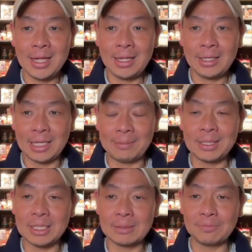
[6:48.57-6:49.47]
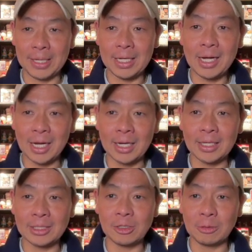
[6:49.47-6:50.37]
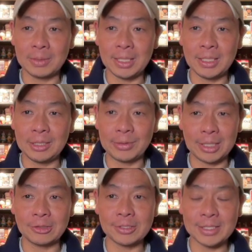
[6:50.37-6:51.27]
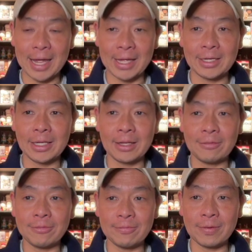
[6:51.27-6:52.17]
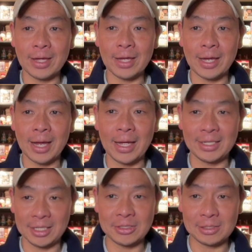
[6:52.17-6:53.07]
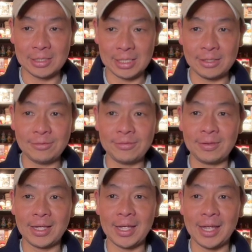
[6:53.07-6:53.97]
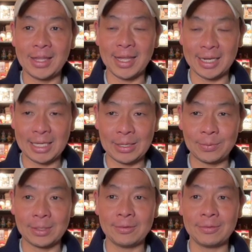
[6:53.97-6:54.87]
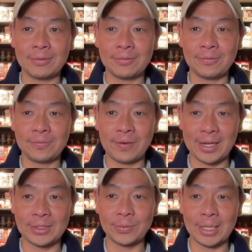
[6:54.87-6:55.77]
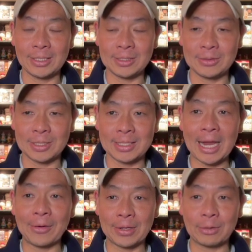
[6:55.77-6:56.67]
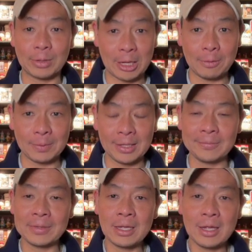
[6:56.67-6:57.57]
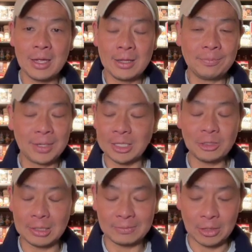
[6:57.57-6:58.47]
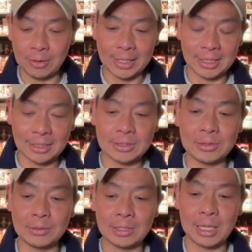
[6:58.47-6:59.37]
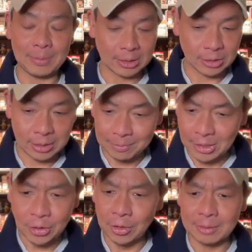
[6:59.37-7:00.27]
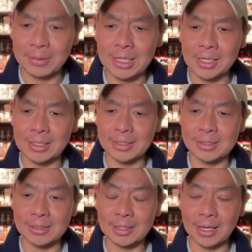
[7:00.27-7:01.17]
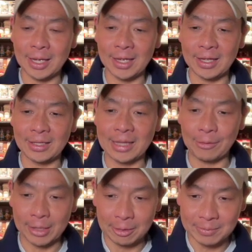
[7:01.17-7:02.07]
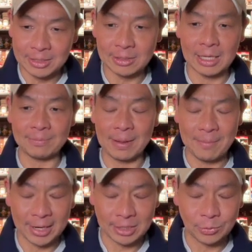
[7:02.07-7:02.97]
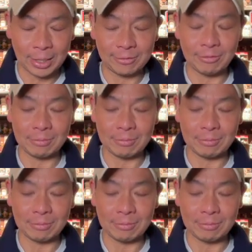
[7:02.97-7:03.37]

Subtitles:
He gave me this big hug and told me he would understand if I needed to leave, and that he would find a way to just carry on without me. But I told him no, I needed to keep on going, because that would help me to keep my mind away from